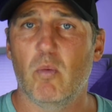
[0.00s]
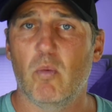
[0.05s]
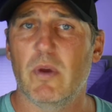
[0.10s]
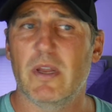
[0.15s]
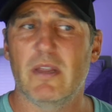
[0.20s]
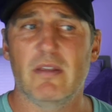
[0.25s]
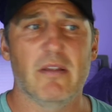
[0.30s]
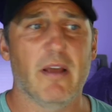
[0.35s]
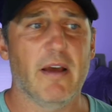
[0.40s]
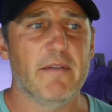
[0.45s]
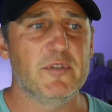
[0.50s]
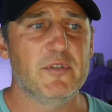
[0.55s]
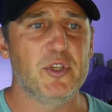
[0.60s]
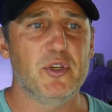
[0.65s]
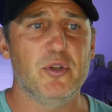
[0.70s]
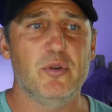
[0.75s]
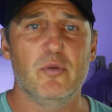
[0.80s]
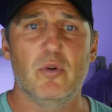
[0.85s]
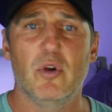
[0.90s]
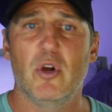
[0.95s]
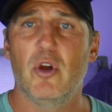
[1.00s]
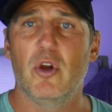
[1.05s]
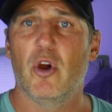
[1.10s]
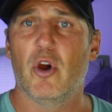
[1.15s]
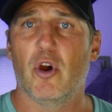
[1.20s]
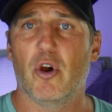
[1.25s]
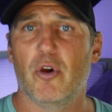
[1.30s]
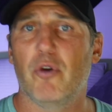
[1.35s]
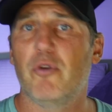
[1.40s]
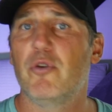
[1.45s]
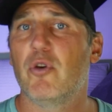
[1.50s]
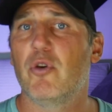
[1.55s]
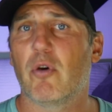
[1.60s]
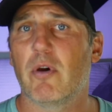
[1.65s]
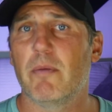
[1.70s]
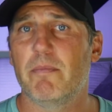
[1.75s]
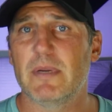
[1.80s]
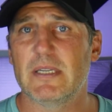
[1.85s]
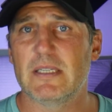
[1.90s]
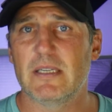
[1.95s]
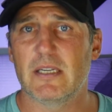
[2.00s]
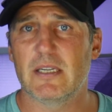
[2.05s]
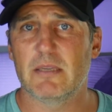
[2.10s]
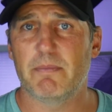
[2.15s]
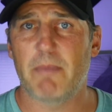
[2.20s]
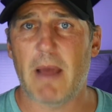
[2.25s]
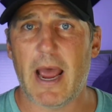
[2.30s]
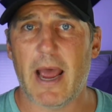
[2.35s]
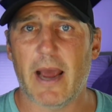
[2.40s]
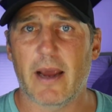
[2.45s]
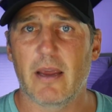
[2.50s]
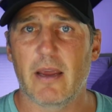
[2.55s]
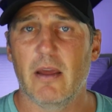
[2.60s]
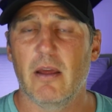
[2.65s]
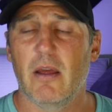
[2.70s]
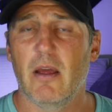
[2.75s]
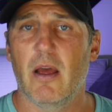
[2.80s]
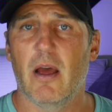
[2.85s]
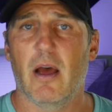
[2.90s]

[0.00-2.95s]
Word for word: We'd love to earn your business back.